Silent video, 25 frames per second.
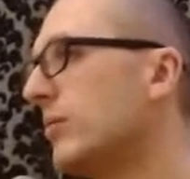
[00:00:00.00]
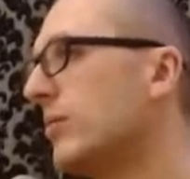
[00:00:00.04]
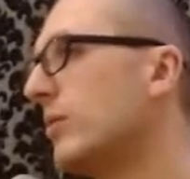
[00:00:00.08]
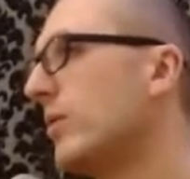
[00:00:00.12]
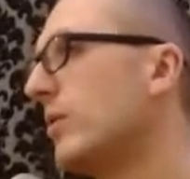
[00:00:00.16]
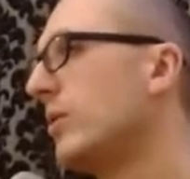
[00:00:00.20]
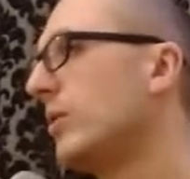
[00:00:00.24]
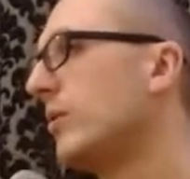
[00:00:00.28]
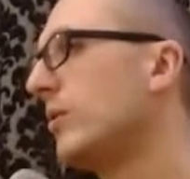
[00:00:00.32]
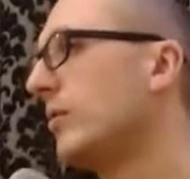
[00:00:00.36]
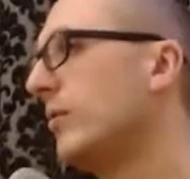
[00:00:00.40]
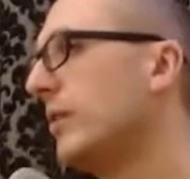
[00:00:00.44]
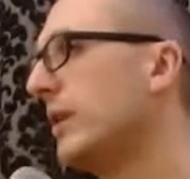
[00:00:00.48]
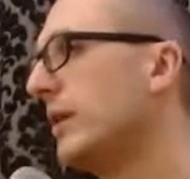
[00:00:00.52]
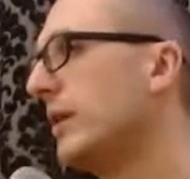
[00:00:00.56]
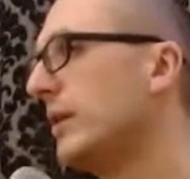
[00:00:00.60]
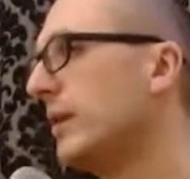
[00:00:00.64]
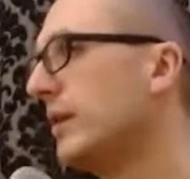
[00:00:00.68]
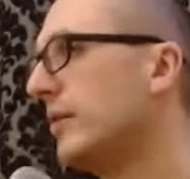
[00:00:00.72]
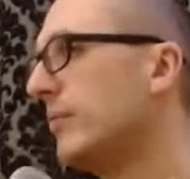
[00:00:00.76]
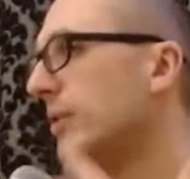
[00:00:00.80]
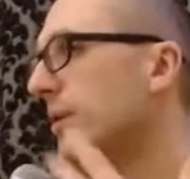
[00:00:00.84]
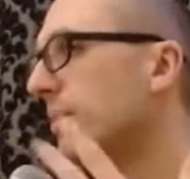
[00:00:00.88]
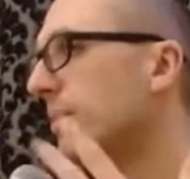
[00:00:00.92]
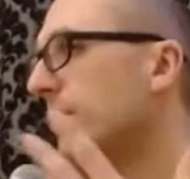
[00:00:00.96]

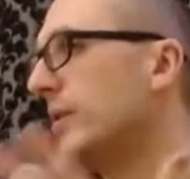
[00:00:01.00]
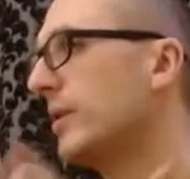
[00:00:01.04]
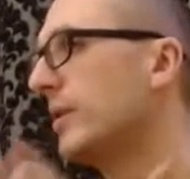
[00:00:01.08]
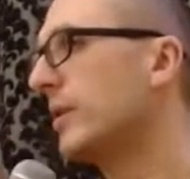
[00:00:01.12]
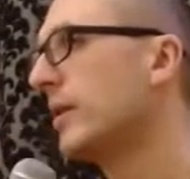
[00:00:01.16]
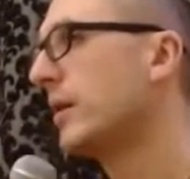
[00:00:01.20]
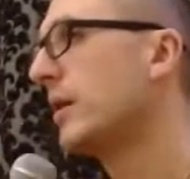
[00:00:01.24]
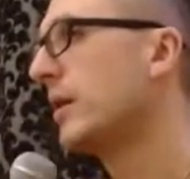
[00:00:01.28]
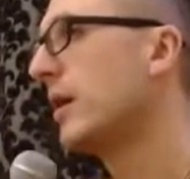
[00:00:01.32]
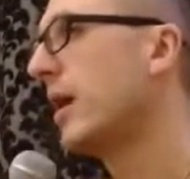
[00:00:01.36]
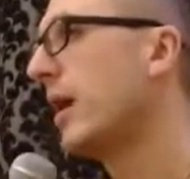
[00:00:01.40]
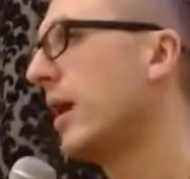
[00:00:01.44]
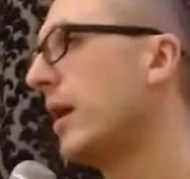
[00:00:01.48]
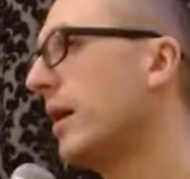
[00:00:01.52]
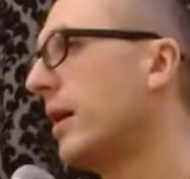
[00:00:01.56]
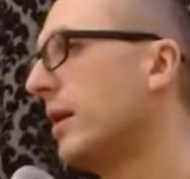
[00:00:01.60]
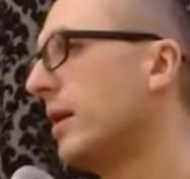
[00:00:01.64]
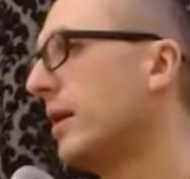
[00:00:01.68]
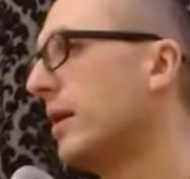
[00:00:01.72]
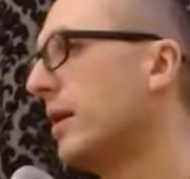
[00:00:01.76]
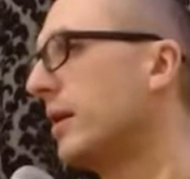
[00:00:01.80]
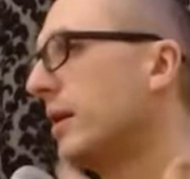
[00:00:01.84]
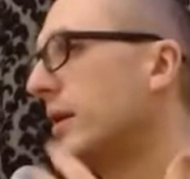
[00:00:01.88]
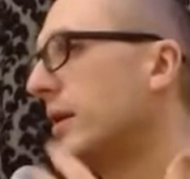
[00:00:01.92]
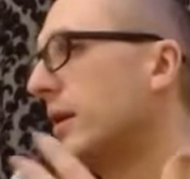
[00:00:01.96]
motivated maybe in a
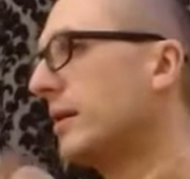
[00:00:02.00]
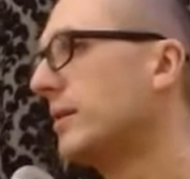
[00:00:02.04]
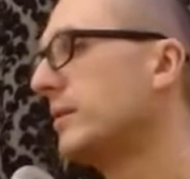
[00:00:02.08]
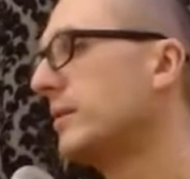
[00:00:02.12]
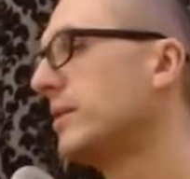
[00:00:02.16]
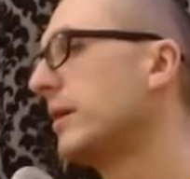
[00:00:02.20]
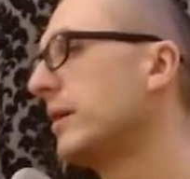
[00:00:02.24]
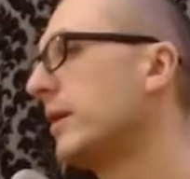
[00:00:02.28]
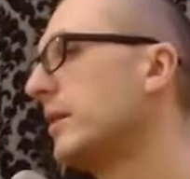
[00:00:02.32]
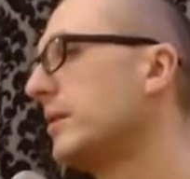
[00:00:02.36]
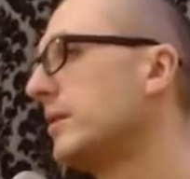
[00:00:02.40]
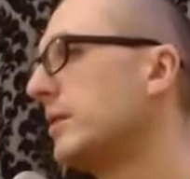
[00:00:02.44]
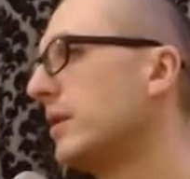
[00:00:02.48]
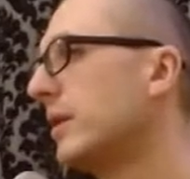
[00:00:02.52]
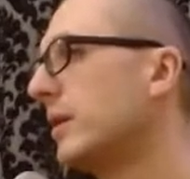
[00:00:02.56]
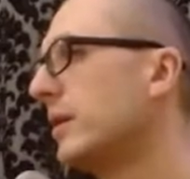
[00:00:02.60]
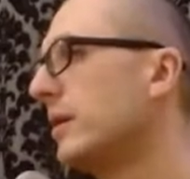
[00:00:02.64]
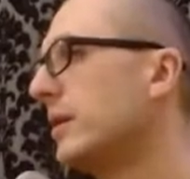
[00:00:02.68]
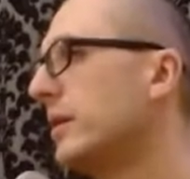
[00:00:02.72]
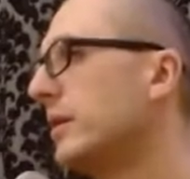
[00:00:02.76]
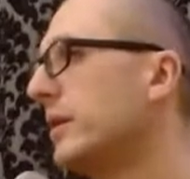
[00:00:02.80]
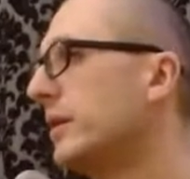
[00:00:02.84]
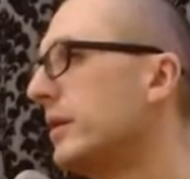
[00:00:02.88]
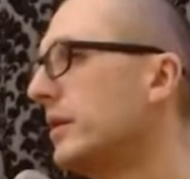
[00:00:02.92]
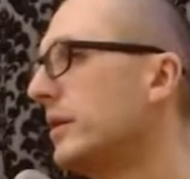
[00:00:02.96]
career and
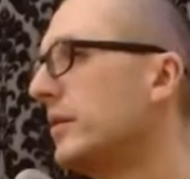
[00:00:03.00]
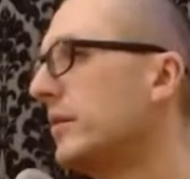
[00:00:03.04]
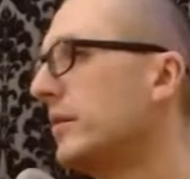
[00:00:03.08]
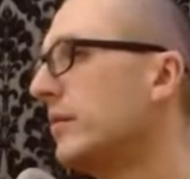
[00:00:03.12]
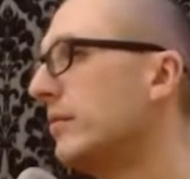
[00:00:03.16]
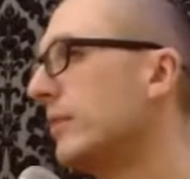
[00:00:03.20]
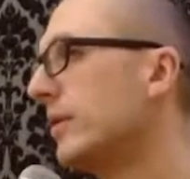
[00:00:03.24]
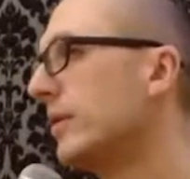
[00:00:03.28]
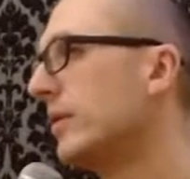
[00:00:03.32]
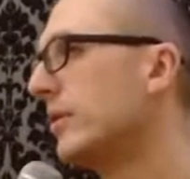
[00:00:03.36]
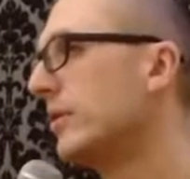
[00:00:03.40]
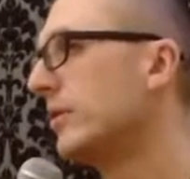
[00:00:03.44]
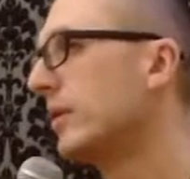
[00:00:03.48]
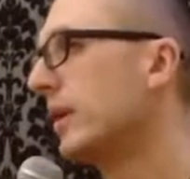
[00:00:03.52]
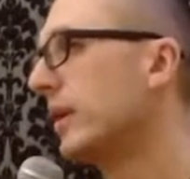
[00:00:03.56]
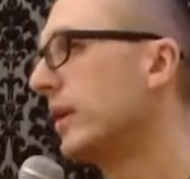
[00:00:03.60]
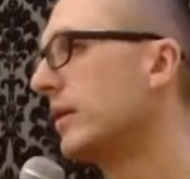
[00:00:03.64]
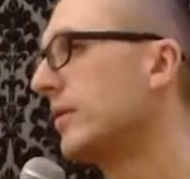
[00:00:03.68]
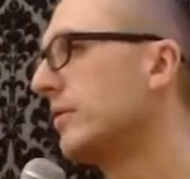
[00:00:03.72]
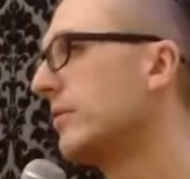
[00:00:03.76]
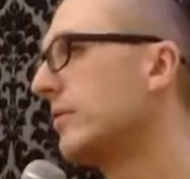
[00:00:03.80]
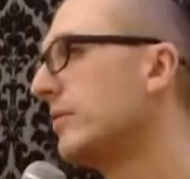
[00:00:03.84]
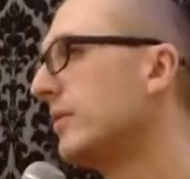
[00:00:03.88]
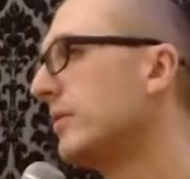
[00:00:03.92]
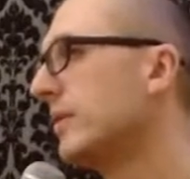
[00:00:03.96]
etc., when you're
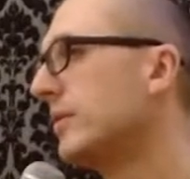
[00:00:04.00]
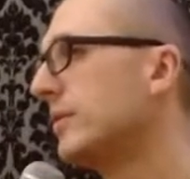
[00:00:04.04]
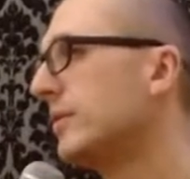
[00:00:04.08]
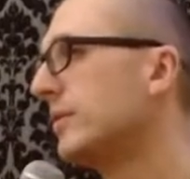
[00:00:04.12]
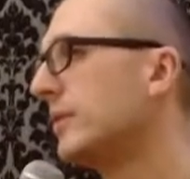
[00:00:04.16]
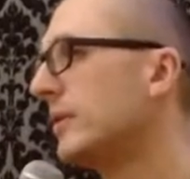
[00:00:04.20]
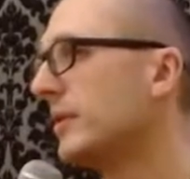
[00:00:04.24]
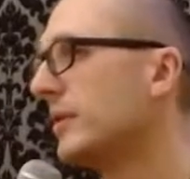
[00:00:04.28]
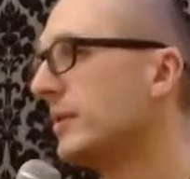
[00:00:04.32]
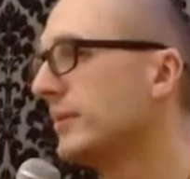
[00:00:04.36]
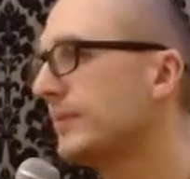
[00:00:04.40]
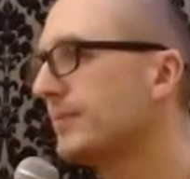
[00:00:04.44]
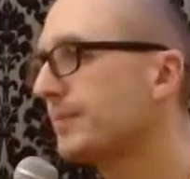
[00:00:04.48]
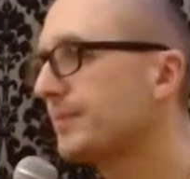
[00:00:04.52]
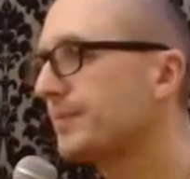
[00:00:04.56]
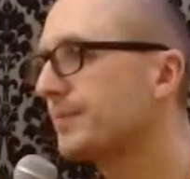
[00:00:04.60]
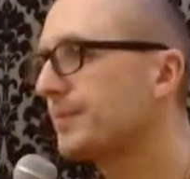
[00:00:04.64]
like a 50,